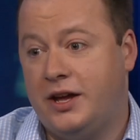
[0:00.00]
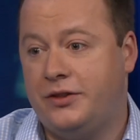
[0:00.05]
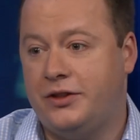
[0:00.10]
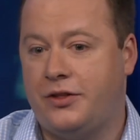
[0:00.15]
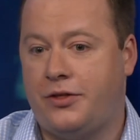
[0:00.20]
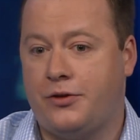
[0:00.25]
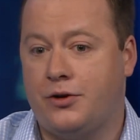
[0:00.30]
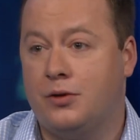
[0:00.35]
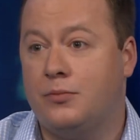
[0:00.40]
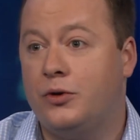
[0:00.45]
and
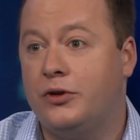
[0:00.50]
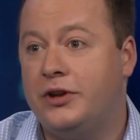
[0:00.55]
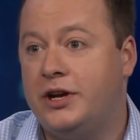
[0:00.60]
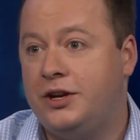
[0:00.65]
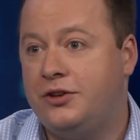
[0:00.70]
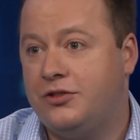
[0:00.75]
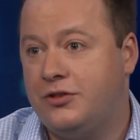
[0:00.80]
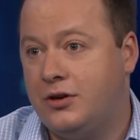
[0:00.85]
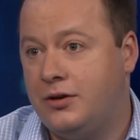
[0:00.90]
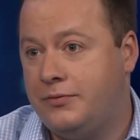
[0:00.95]
the thermal
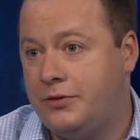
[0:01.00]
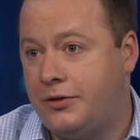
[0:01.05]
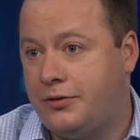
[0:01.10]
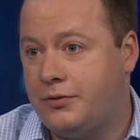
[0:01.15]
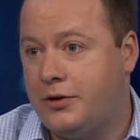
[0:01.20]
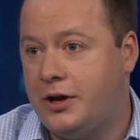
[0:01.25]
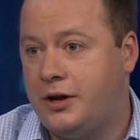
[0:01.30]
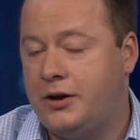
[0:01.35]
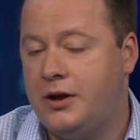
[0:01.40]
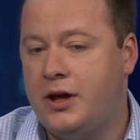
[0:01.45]
nature of the
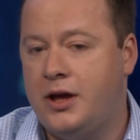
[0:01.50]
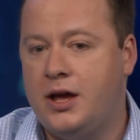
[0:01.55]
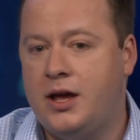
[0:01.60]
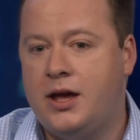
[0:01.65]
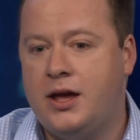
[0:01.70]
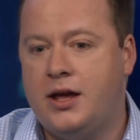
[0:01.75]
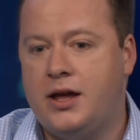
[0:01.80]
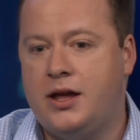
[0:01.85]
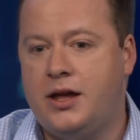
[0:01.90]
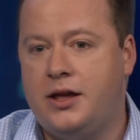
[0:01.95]
threat,
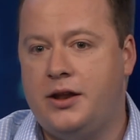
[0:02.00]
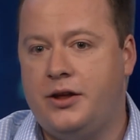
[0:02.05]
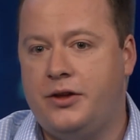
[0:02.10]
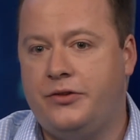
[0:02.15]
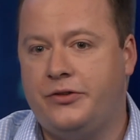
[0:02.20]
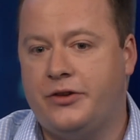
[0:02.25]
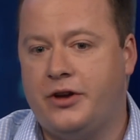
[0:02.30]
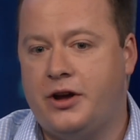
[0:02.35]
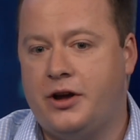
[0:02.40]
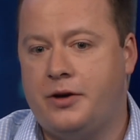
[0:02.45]
it
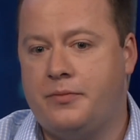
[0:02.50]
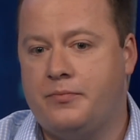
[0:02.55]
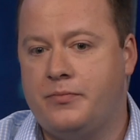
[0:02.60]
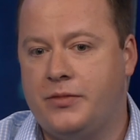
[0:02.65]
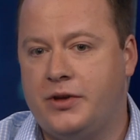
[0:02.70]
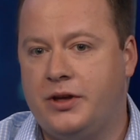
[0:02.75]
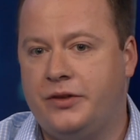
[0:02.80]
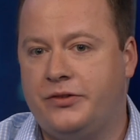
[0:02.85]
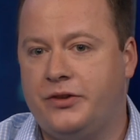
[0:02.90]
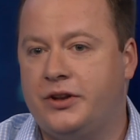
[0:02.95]
is
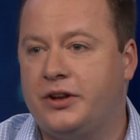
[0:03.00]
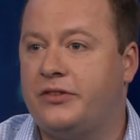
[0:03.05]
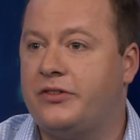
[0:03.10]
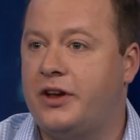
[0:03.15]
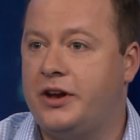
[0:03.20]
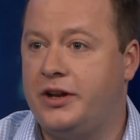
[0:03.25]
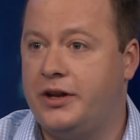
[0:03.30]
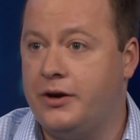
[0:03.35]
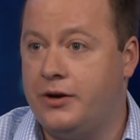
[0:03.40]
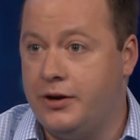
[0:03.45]
it's an
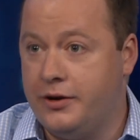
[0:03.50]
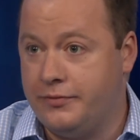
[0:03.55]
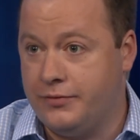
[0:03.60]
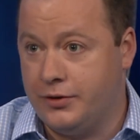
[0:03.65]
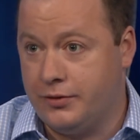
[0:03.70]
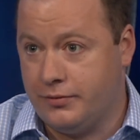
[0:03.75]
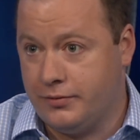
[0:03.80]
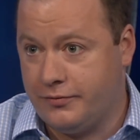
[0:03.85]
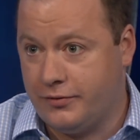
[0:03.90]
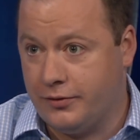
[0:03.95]
exciting area
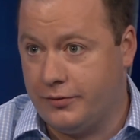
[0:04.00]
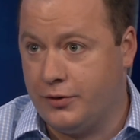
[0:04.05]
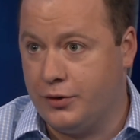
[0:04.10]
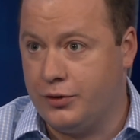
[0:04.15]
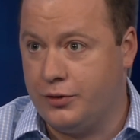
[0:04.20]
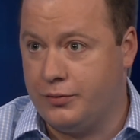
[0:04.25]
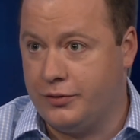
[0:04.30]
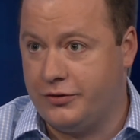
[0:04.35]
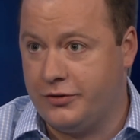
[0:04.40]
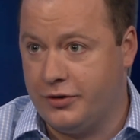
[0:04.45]
for
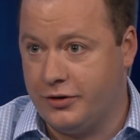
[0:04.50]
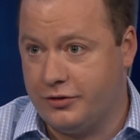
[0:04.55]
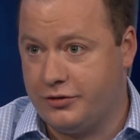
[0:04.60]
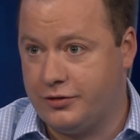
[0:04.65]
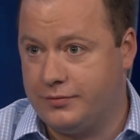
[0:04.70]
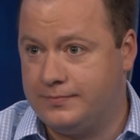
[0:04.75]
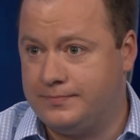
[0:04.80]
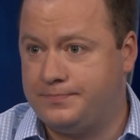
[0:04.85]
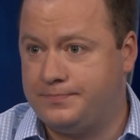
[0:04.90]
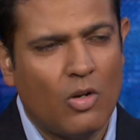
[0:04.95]
further research.